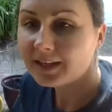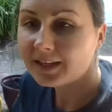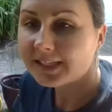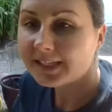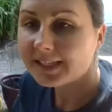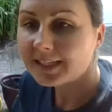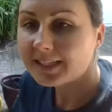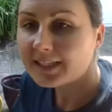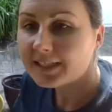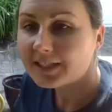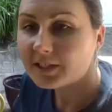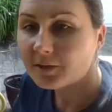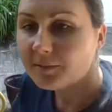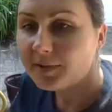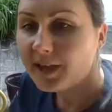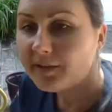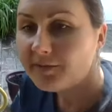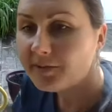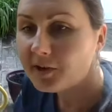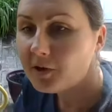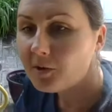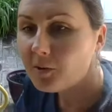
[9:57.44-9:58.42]
So we have a
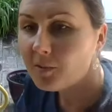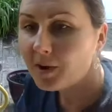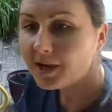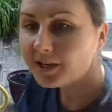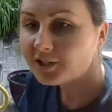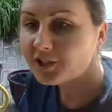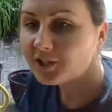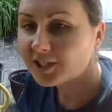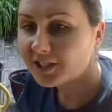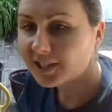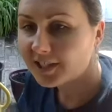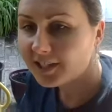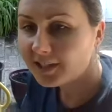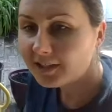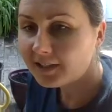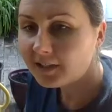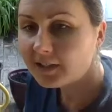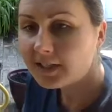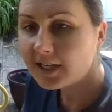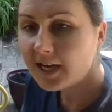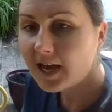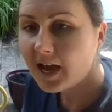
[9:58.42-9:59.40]
question.
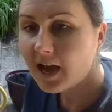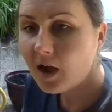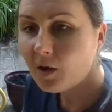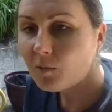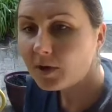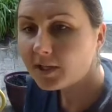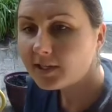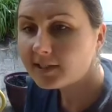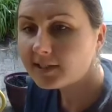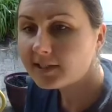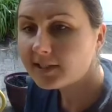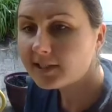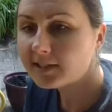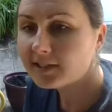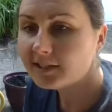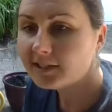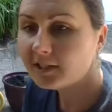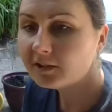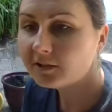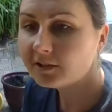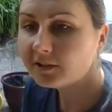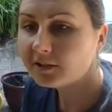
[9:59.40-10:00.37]
What's the
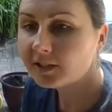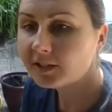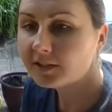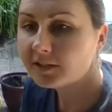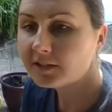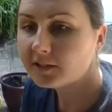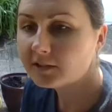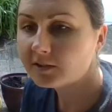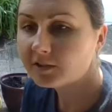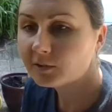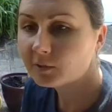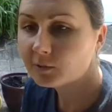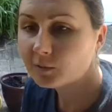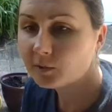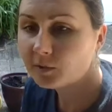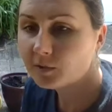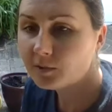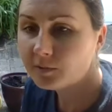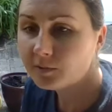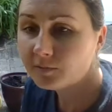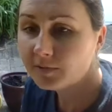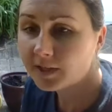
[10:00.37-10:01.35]
secret to
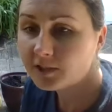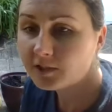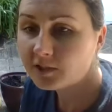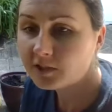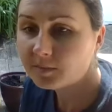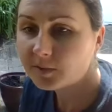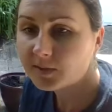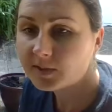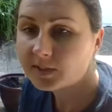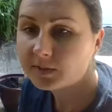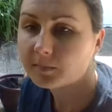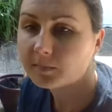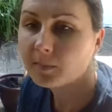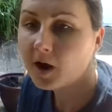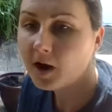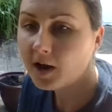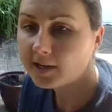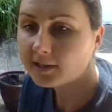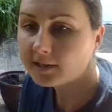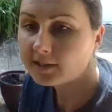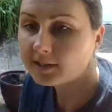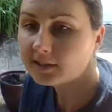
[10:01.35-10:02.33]
grow vegetables in
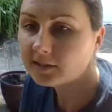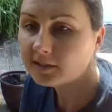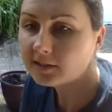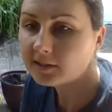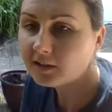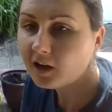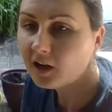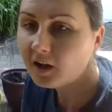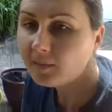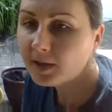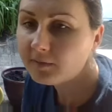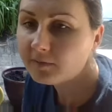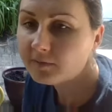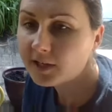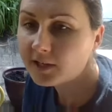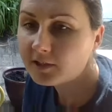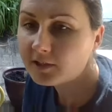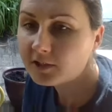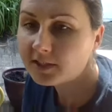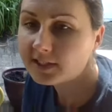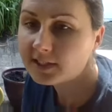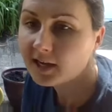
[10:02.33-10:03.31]
pot? All my
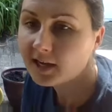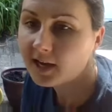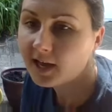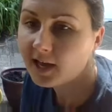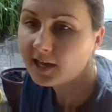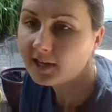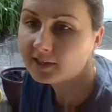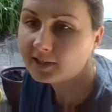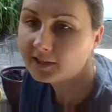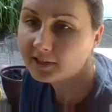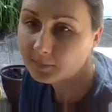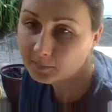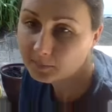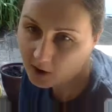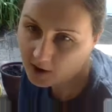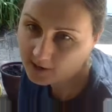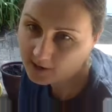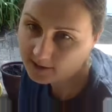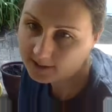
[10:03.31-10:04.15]
veggies die in the pot,